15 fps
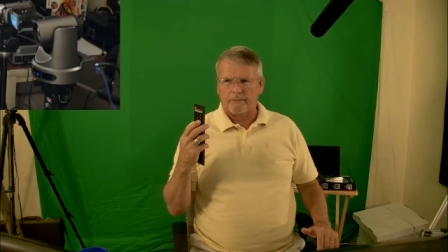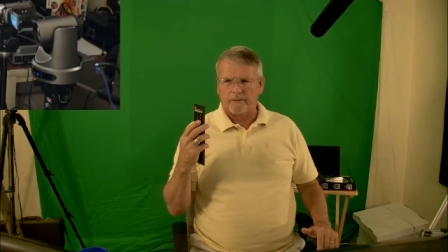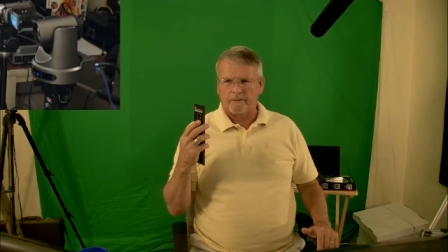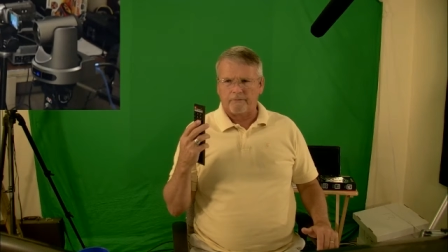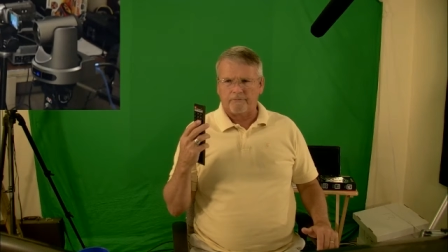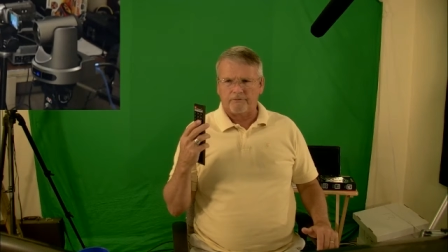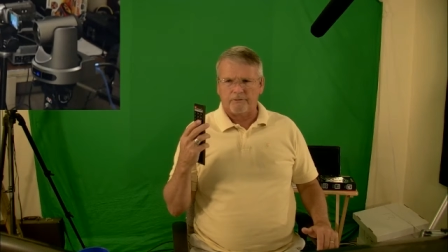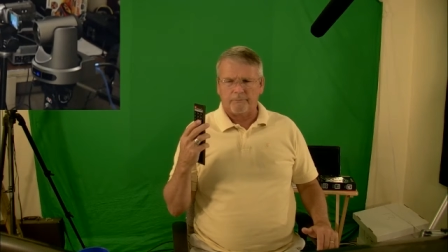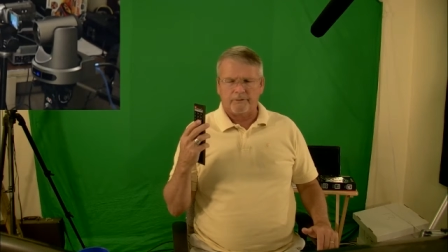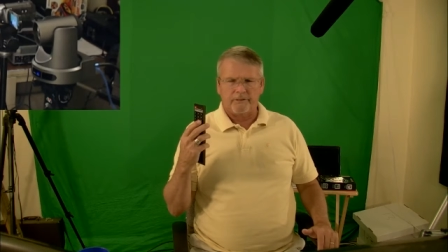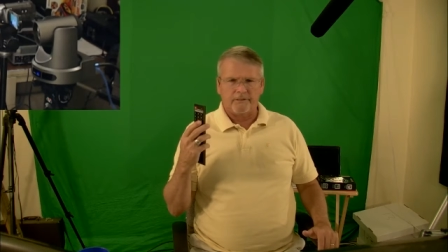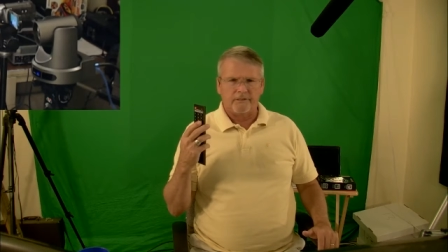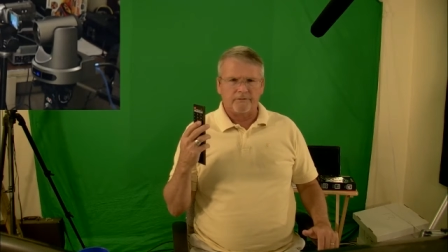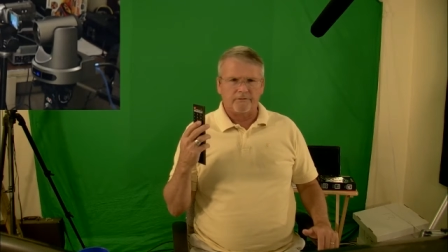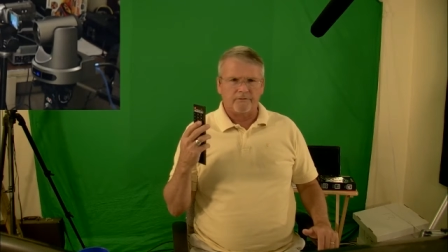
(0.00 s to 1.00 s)
If
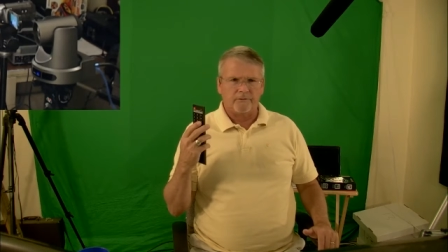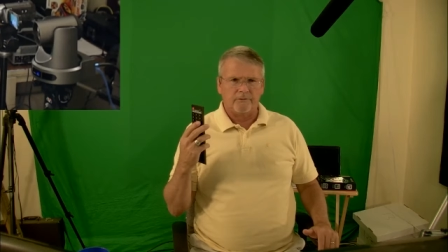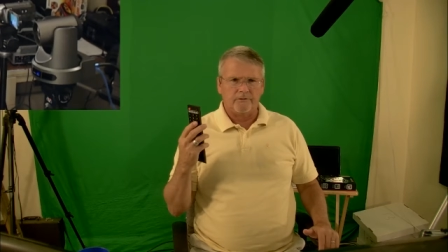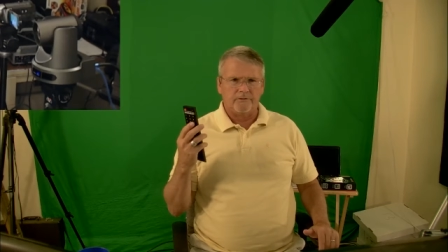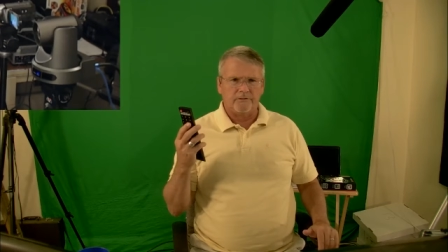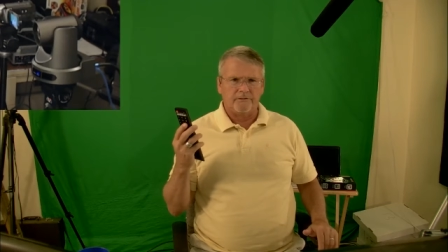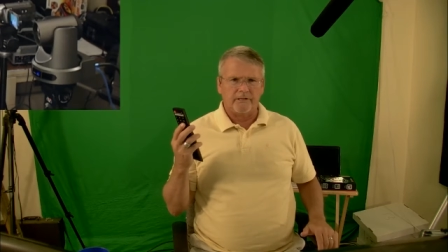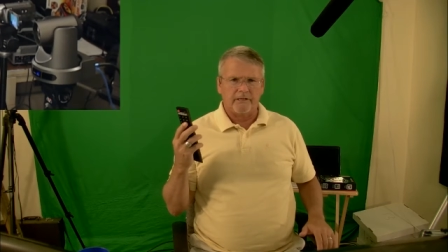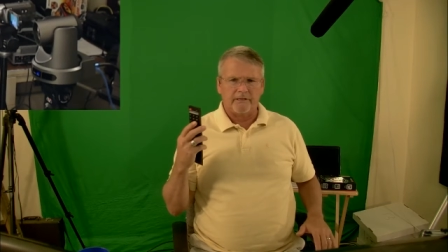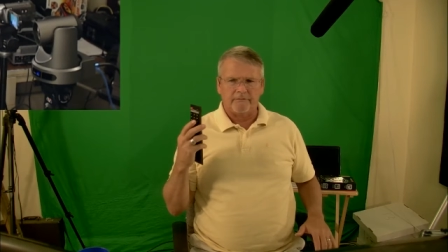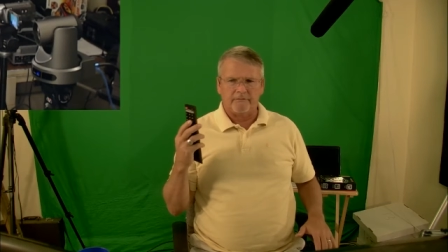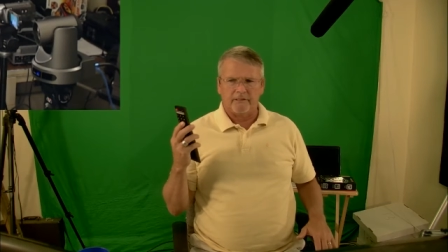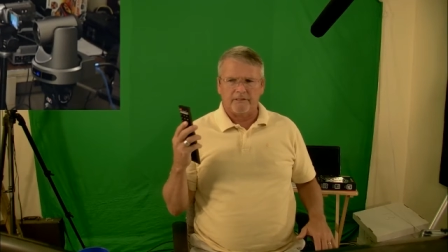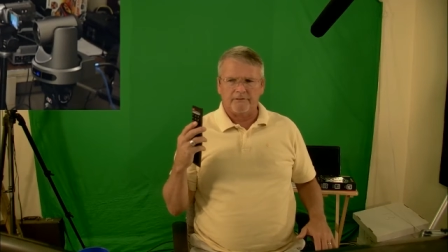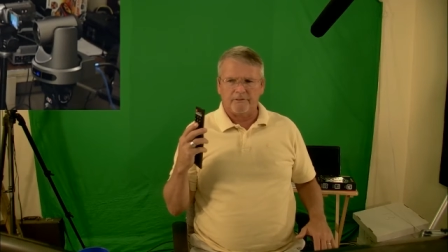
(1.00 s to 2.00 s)
somebody else notices that,
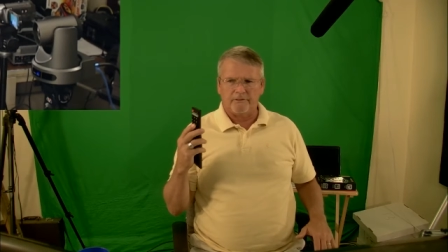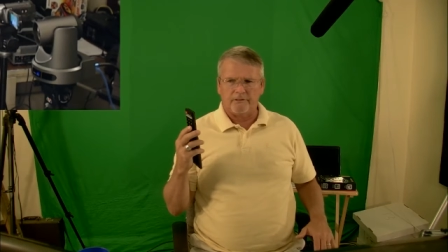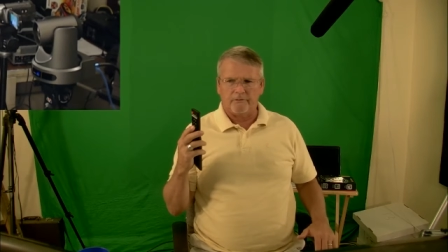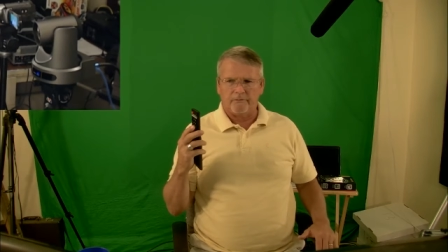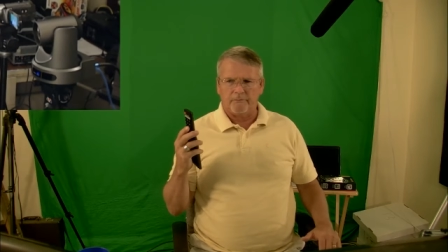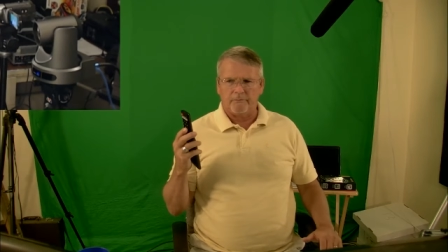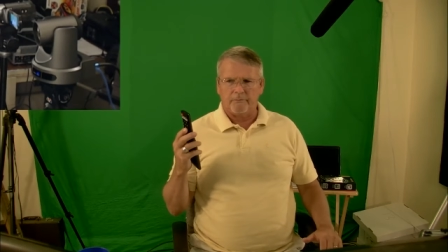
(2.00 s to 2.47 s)
it'll let you know.